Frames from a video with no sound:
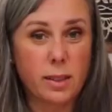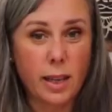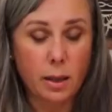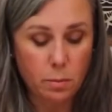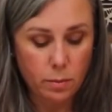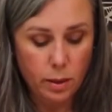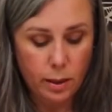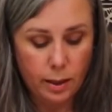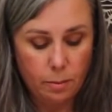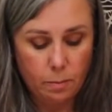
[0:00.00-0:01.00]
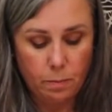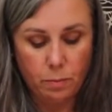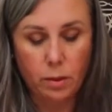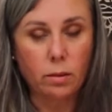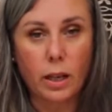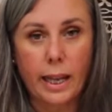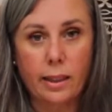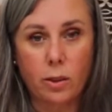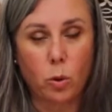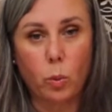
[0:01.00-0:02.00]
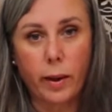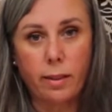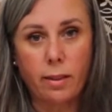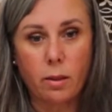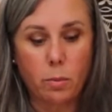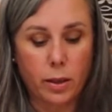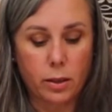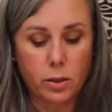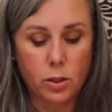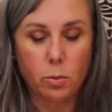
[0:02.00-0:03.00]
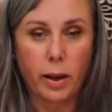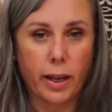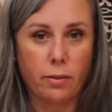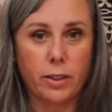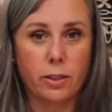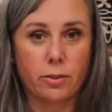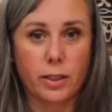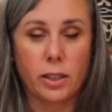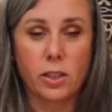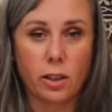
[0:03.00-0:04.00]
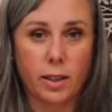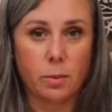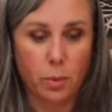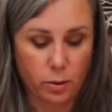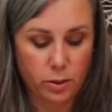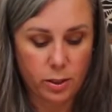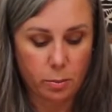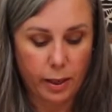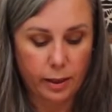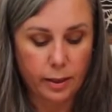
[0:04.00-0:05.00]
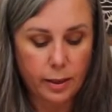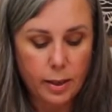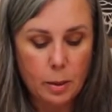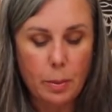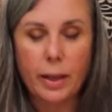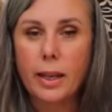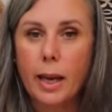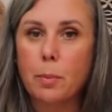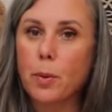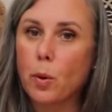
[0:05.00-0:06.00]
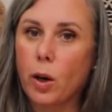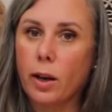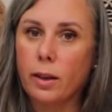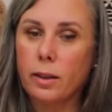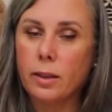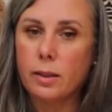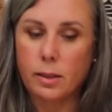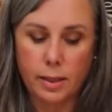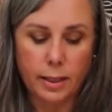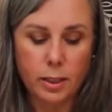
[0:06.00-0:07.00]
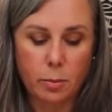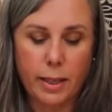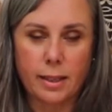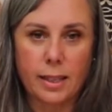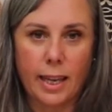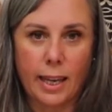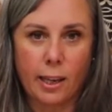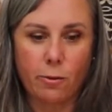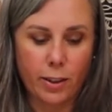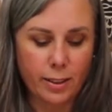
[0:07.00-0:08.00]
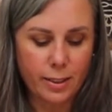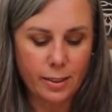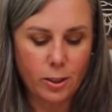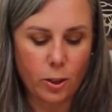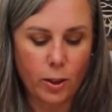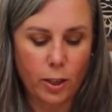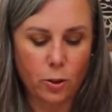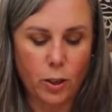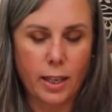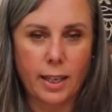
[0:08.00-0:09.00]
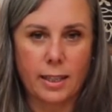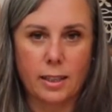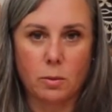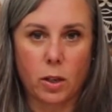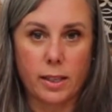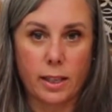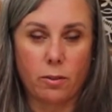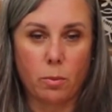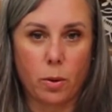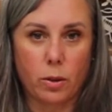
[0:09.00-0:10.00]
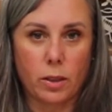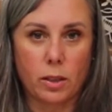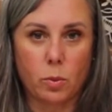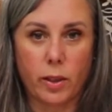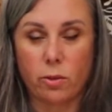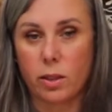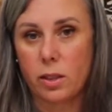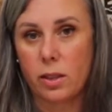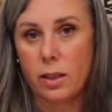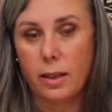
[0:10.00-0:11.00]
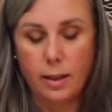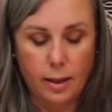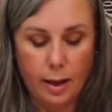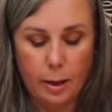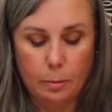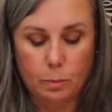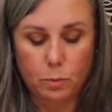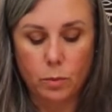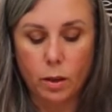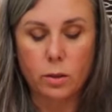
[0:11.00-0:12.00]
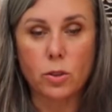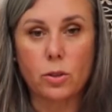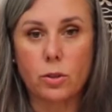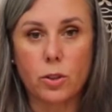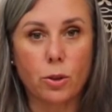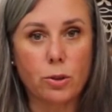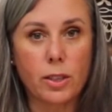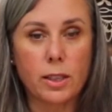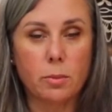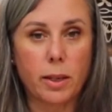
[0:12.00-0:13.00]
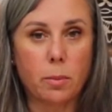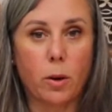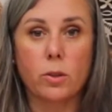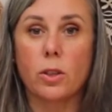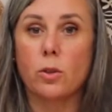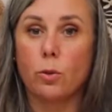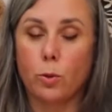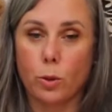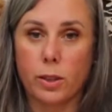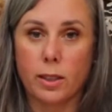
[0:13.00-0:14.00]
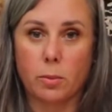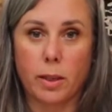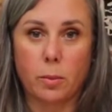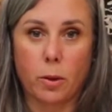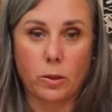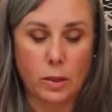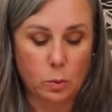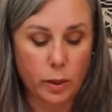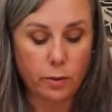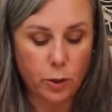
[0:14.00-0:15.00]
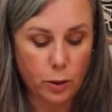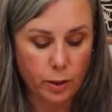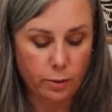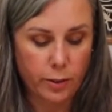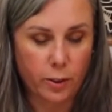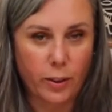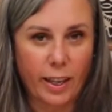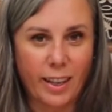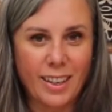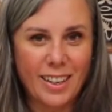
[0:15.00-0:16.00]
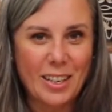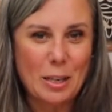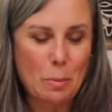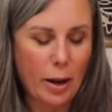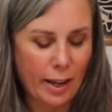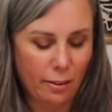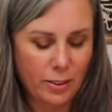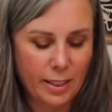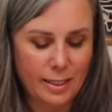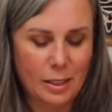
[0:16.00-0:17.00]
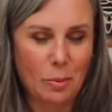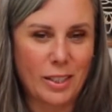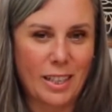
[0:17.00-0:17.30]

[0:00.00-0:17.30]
same length or width, because you might have a different size box to me, but keep your centimetres even so that you can get some nice even boxes, whether it's 2 centimetre boxes or 4 centimetre boxes, whatever you can fit on there. You might have to get someone